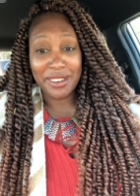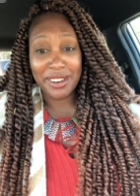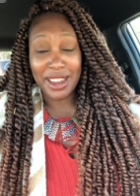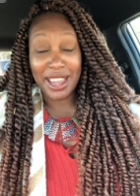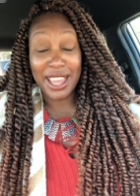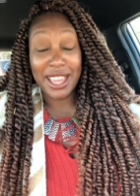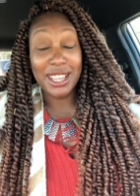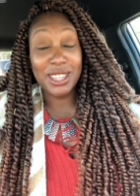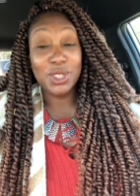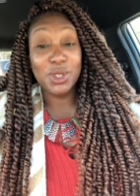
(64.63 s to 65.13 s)

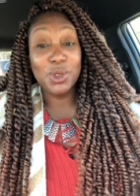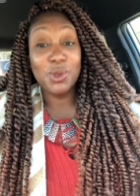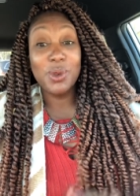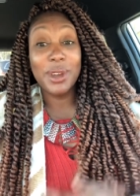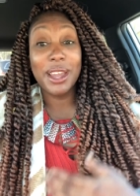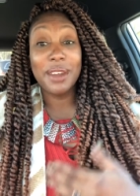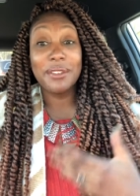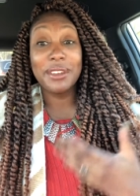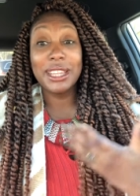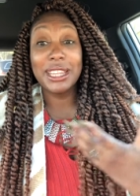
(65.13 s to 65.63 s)
into
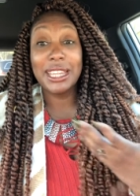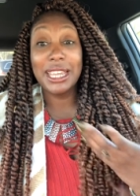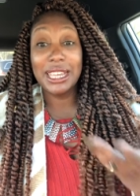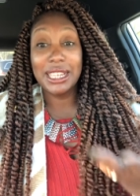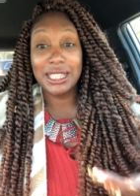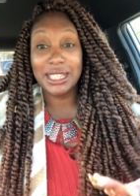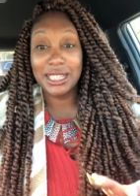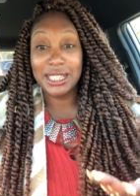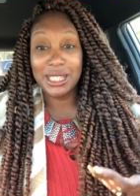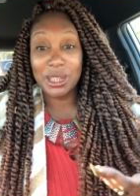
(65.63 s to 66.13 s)
a
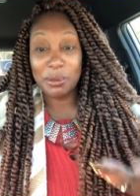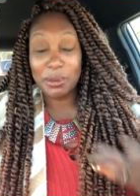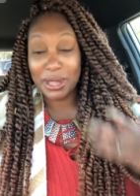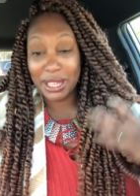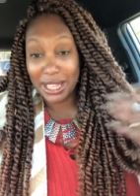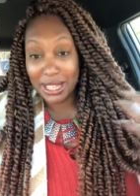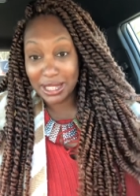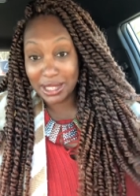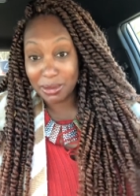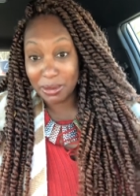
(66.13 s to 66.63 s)
relationship, an
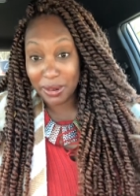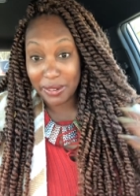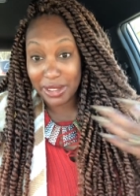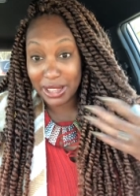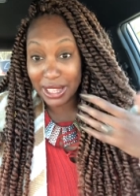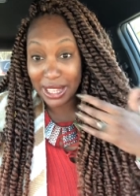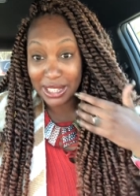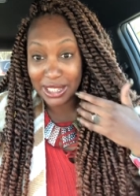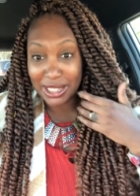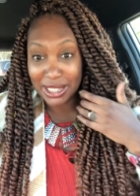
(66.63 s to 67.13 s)
intimate
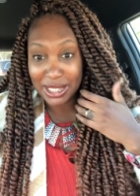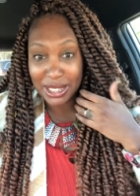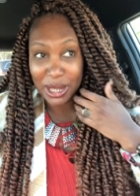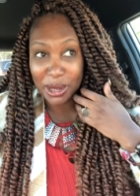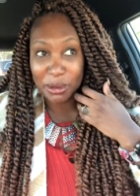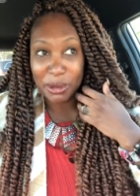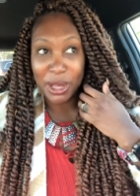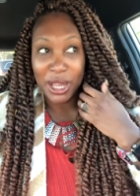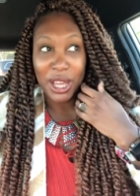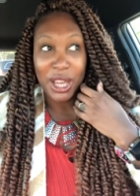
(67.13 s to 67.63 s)

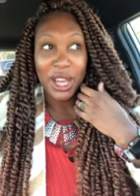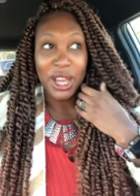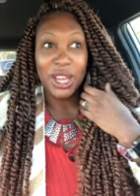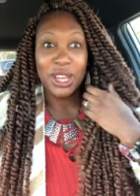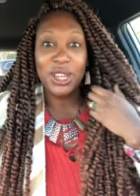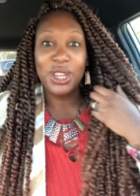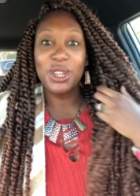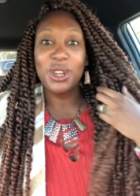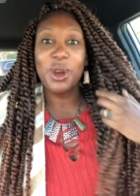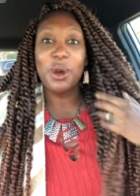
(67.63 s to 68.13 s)
relationship,
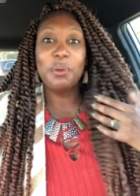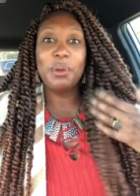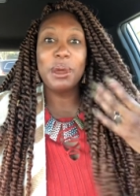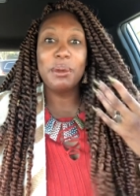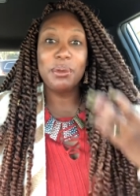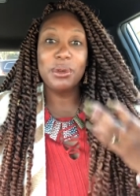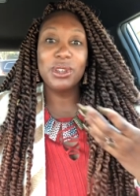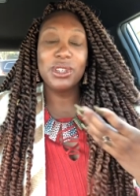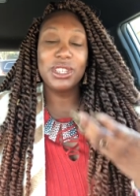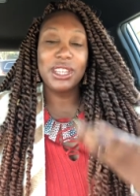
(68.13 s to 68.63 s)

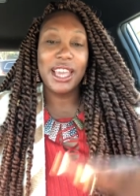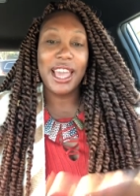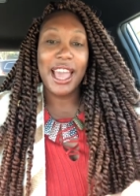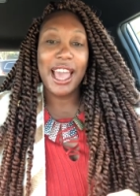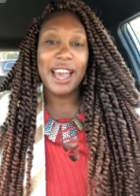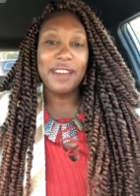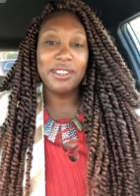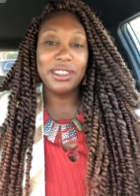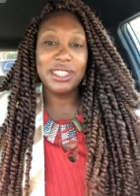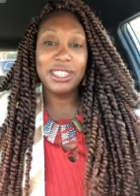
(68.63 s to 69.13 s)
people should
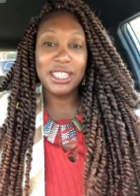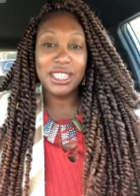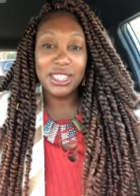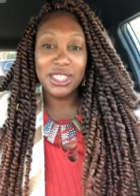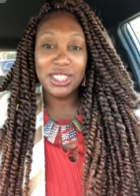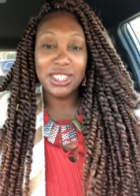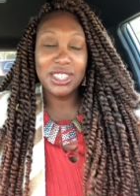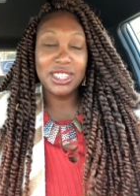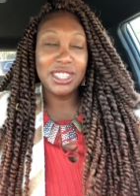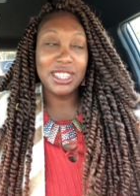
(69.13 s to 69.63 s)
have
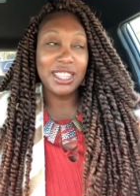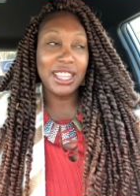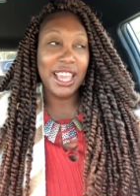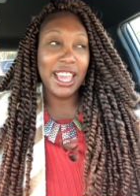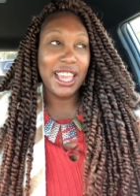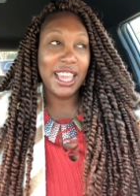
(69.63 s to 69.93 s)
intentions. And